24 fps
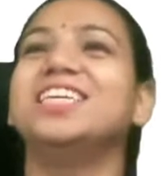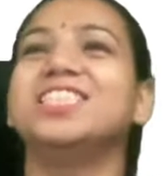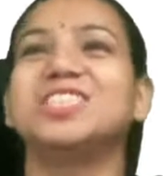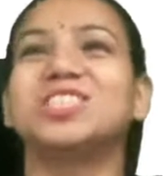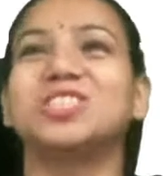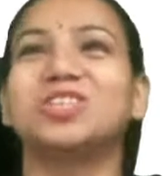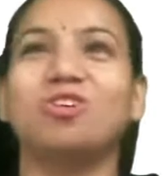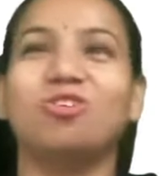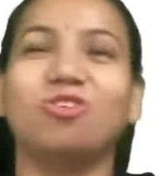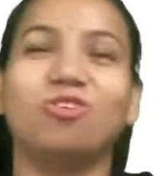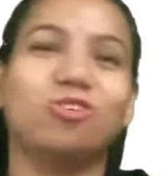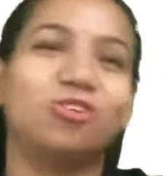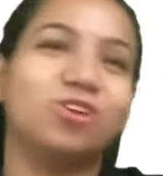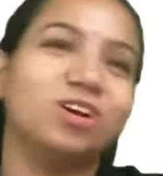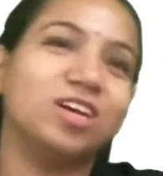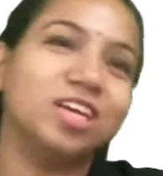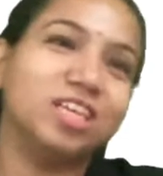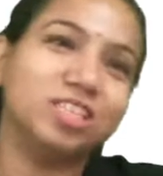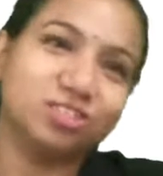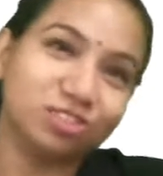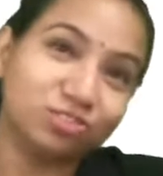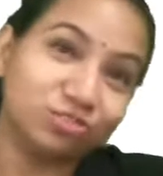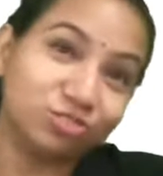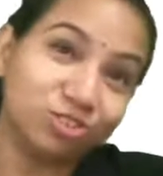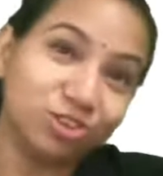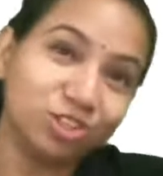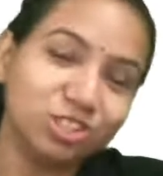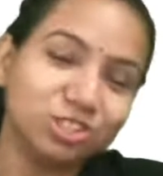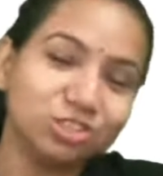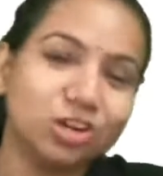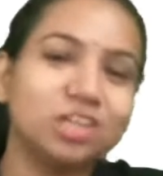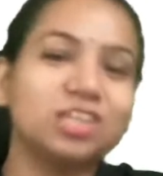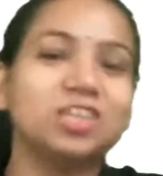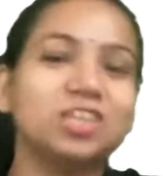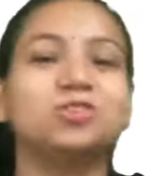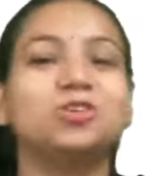So it was
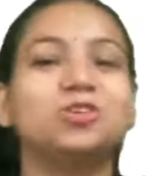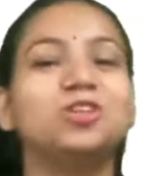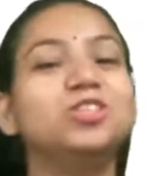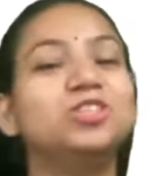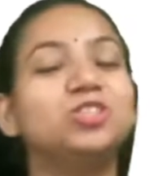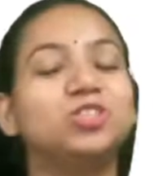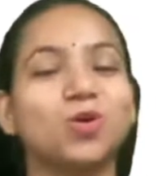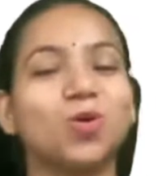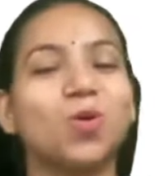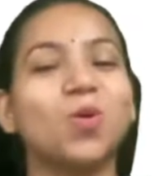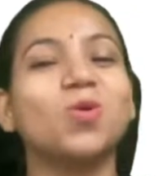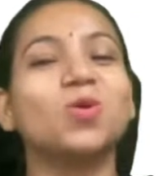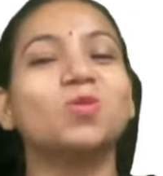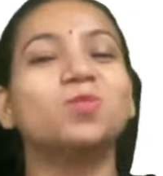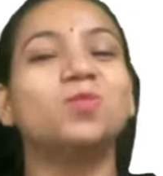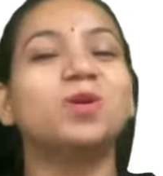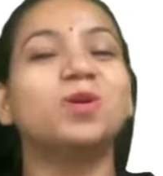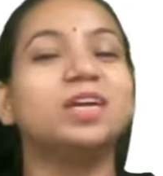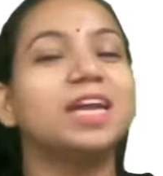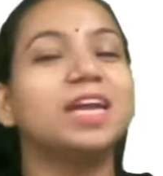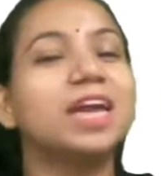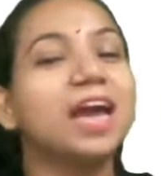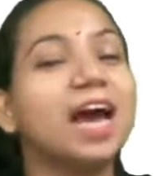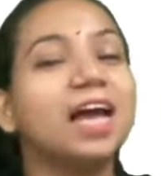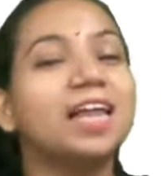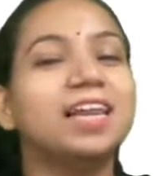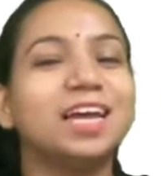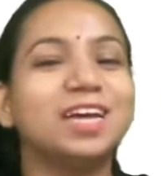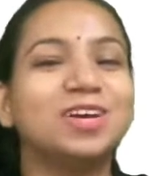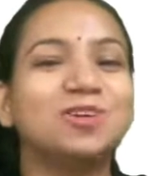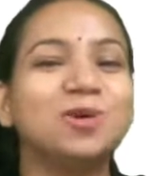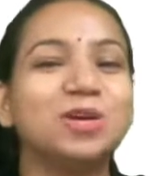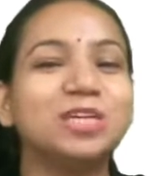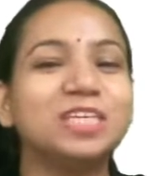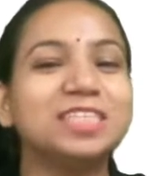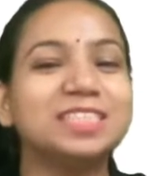not a good joke, but yeah,
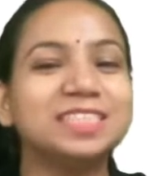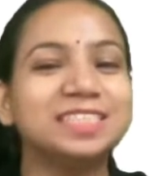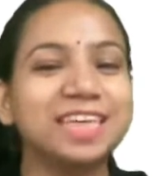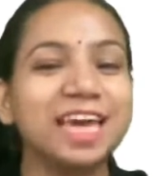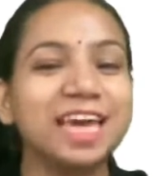like what is